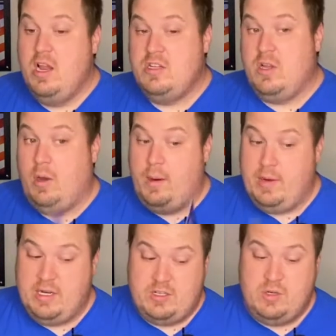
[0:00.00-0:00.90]
So I'm
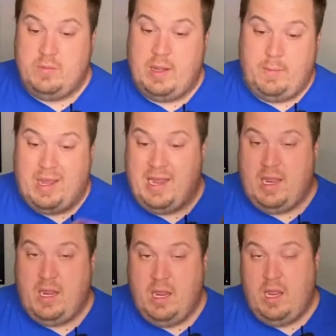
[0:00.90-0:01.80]
going to assume that
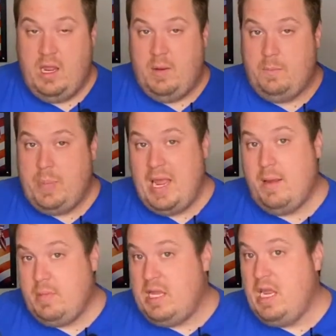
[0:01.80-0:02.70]
my
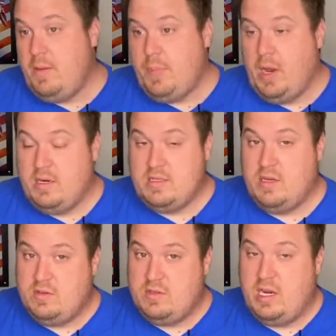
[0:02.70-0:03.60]
BAM Geek box is
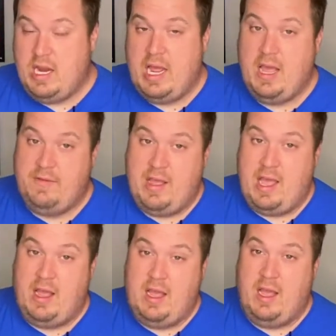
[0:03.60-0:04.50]
also going to have
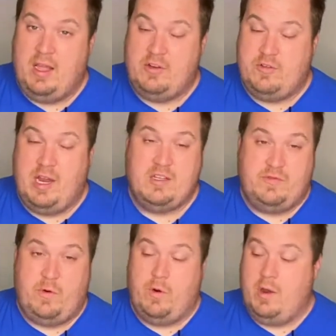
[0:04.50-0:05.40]
a Treehouse of
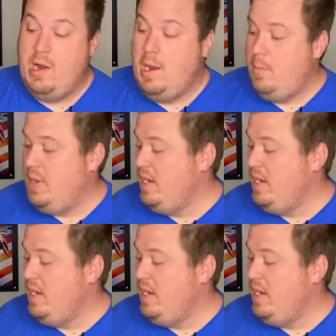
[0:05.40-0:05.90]
Horror pin